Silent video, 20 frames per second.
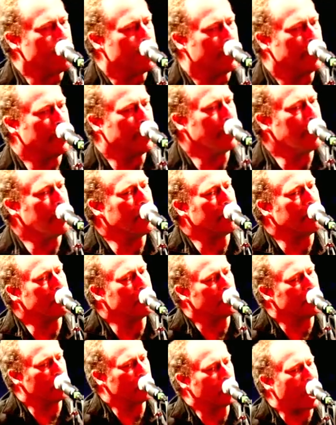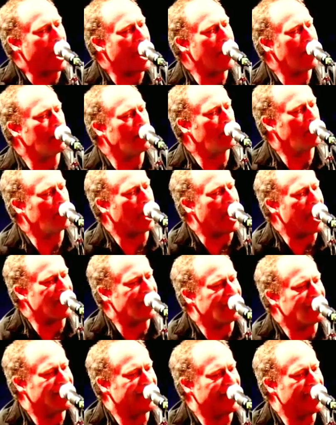at every child shot
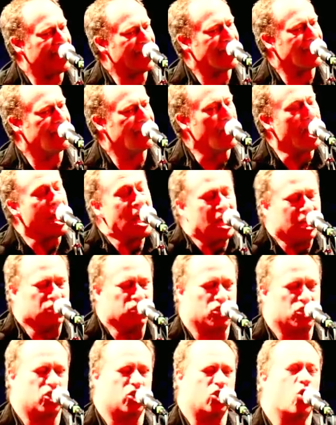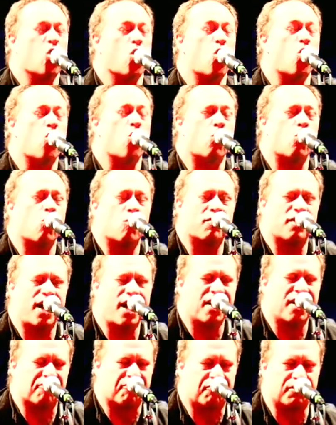dead and soul
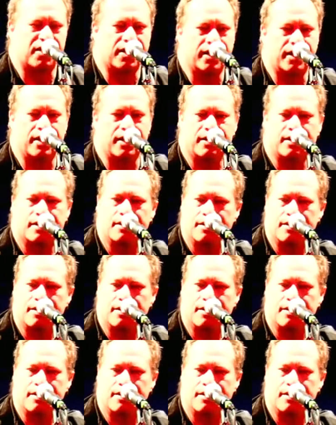that fled.